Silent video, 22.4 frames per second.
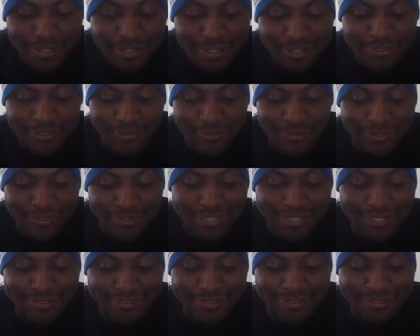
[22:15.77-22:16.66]
So
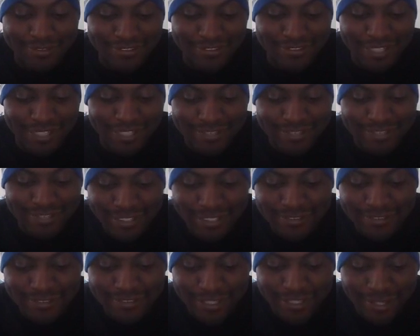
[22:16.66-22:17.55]
that's the first shout out.
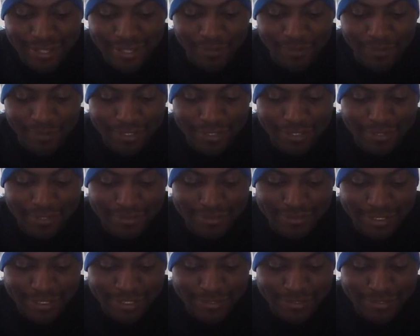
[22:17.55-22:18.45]
Second shout out, I want to give a
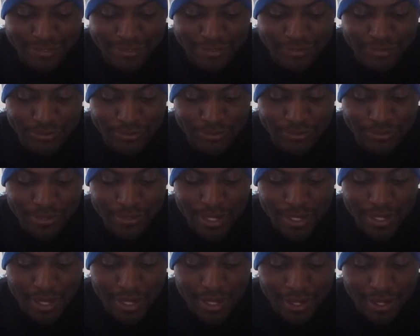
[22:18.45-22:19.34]
shout out to
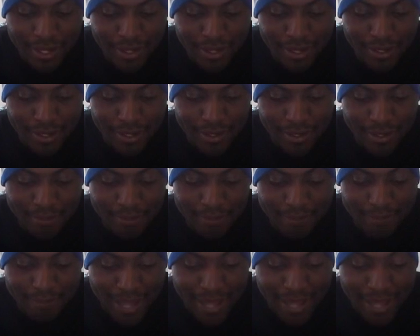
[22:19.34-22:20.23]

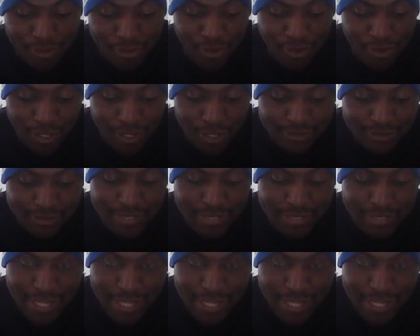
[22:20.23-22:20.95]
Matt Cross,